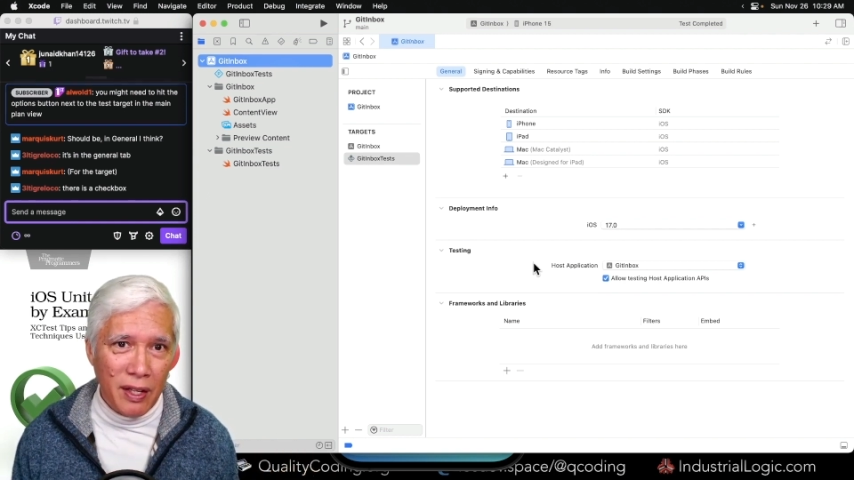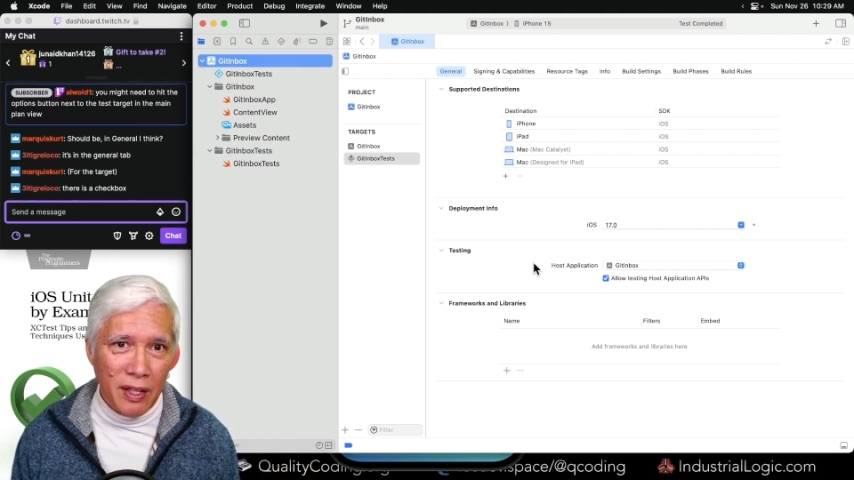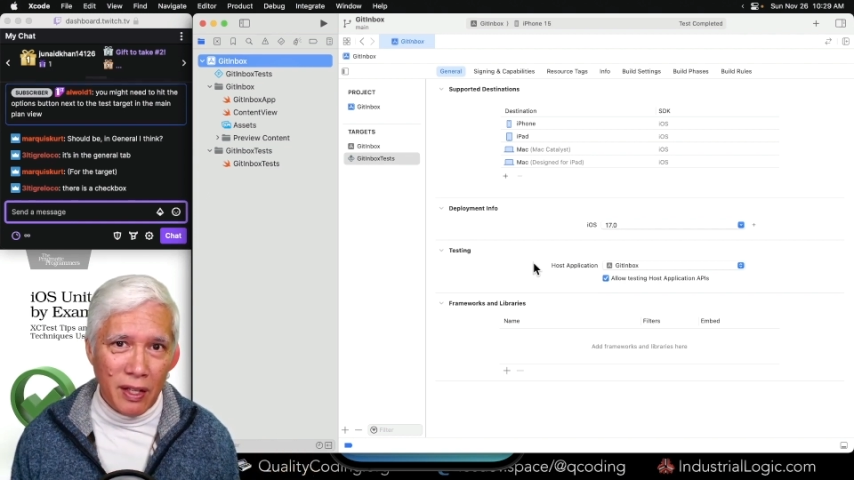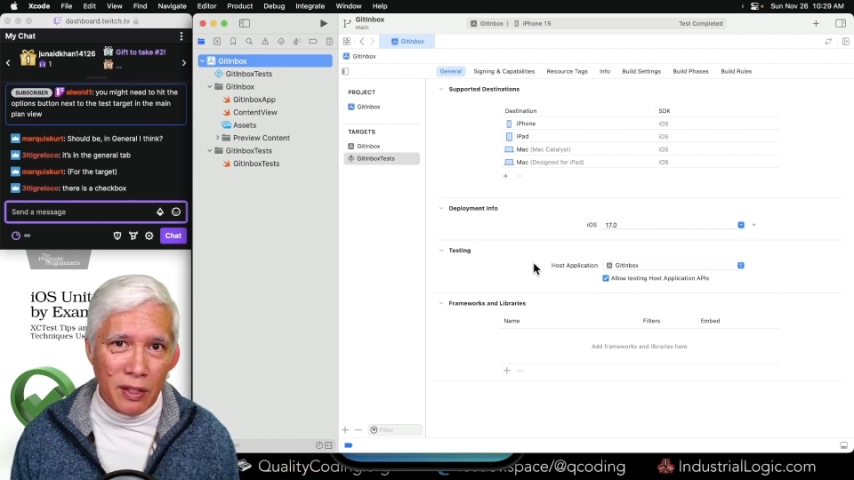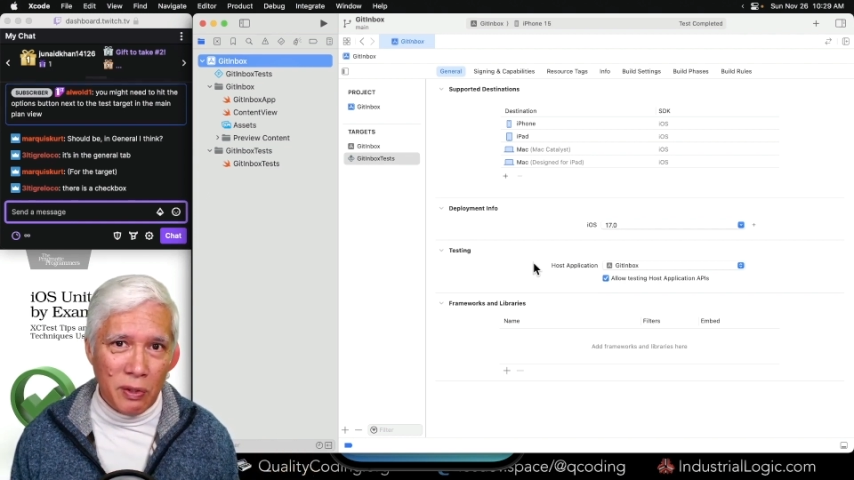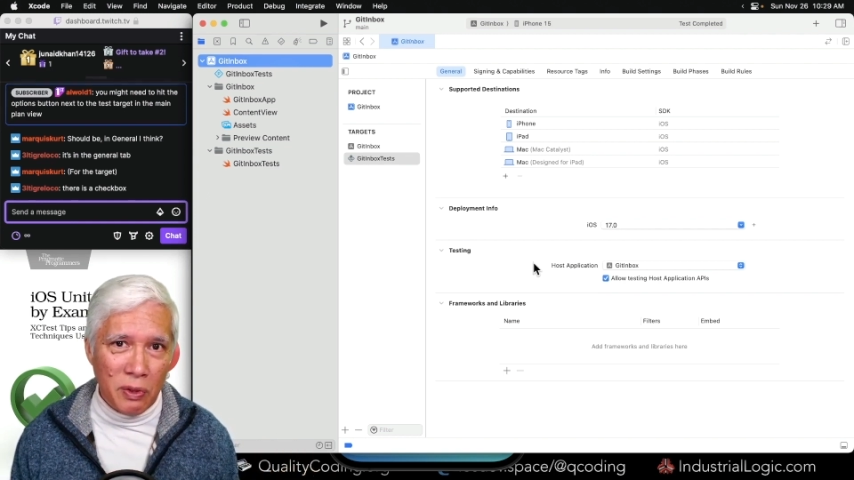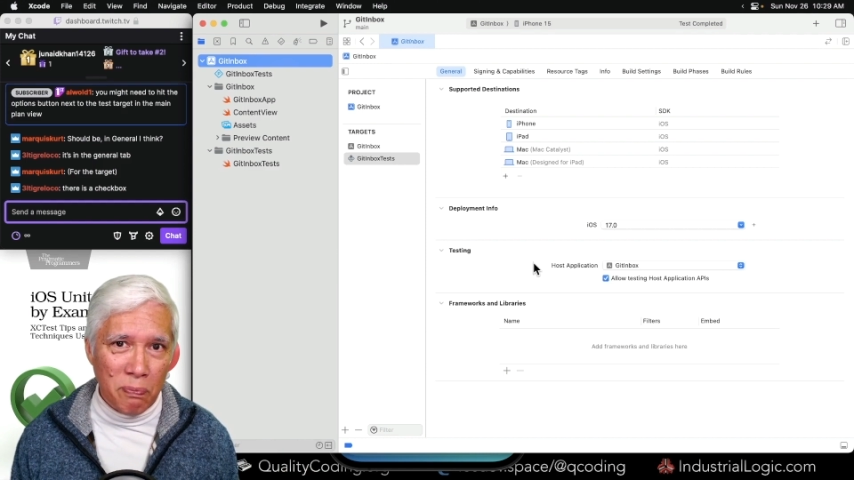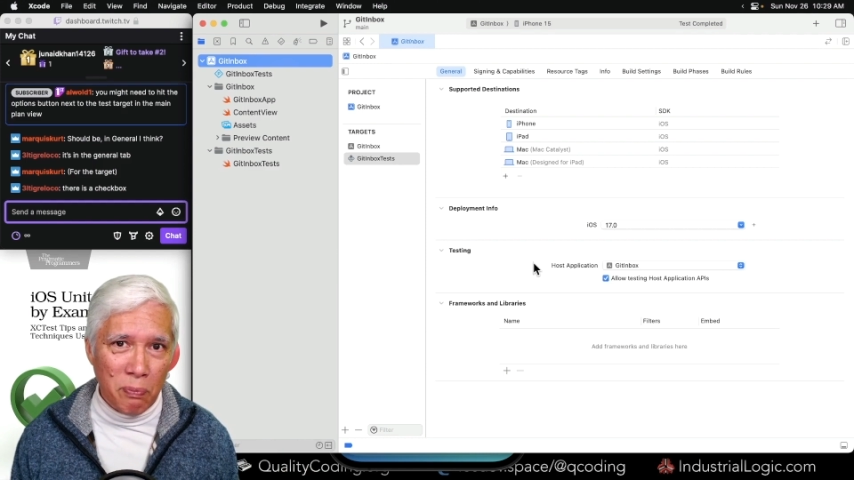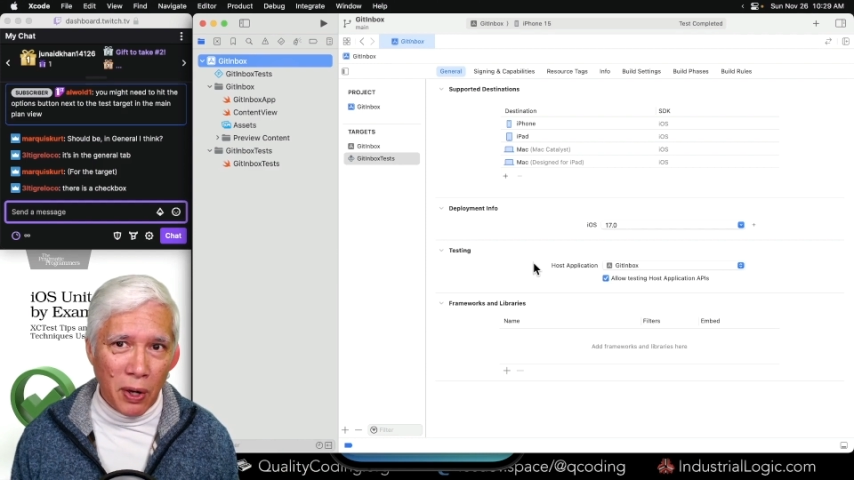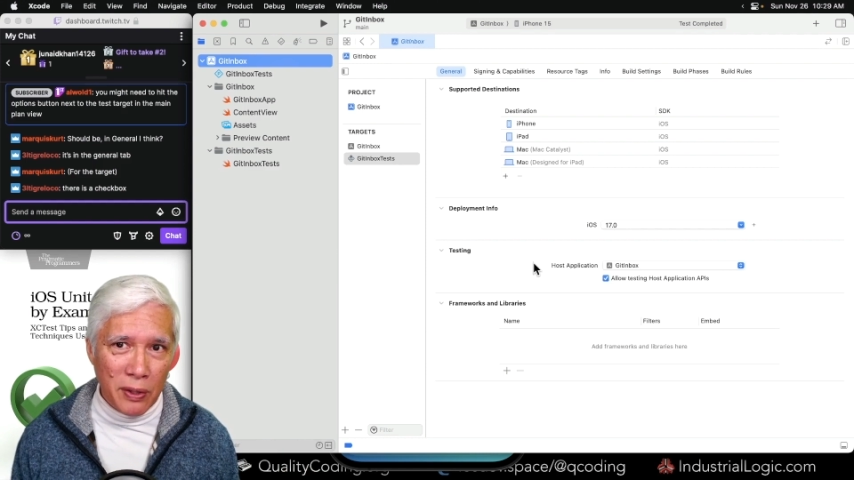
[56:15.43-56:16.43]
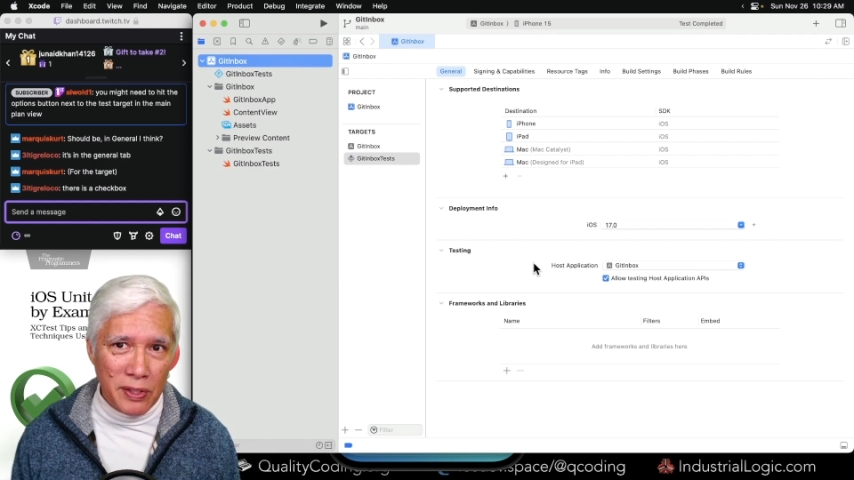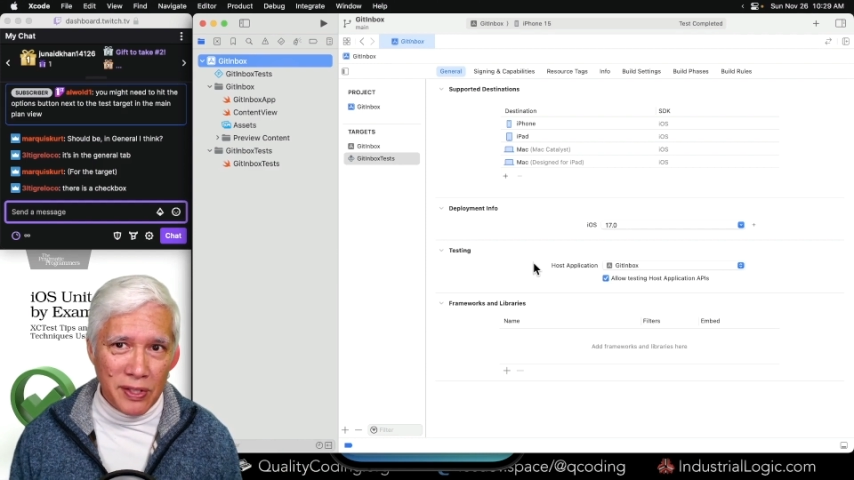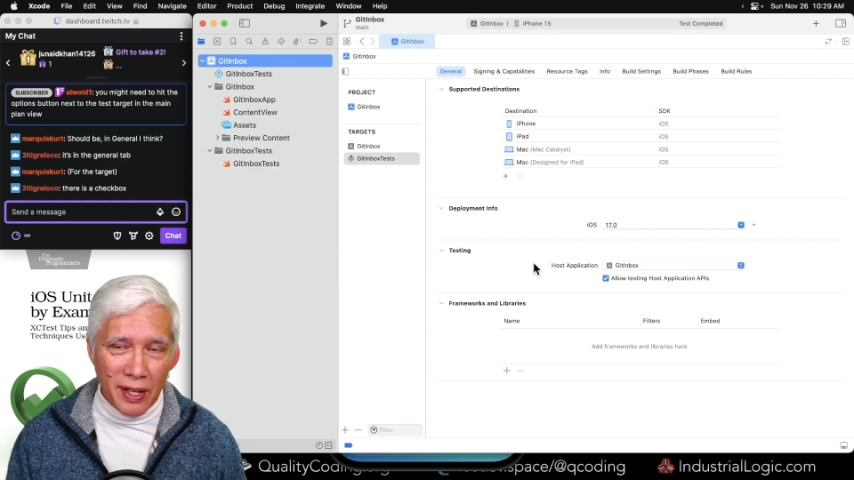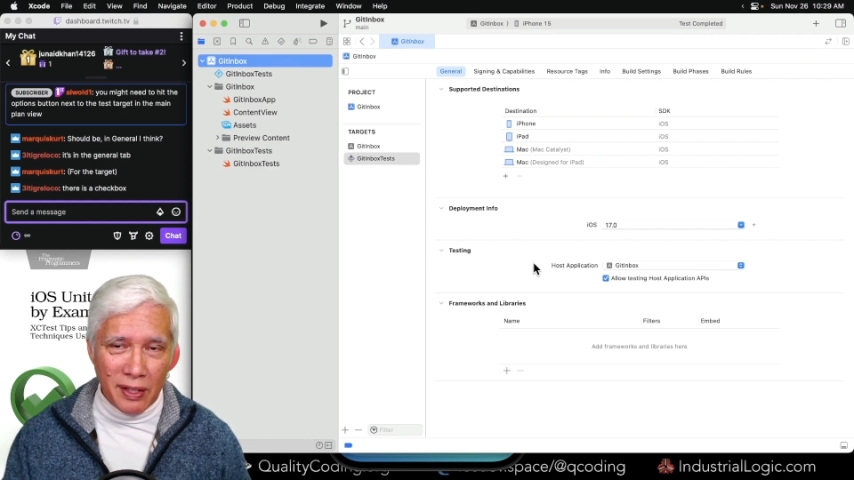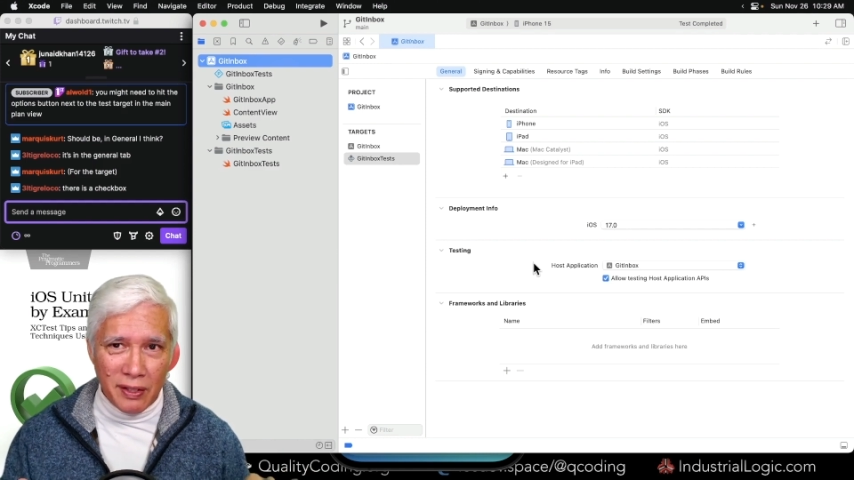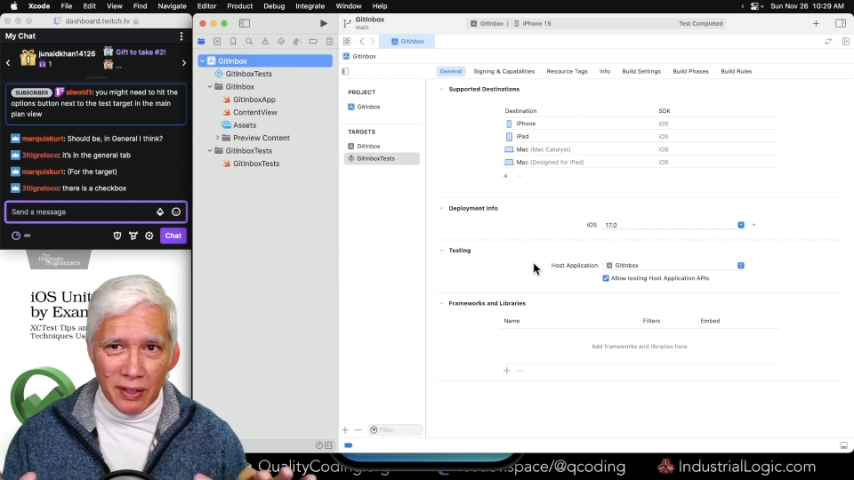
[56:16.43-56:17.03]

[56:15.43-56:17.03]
into parts that,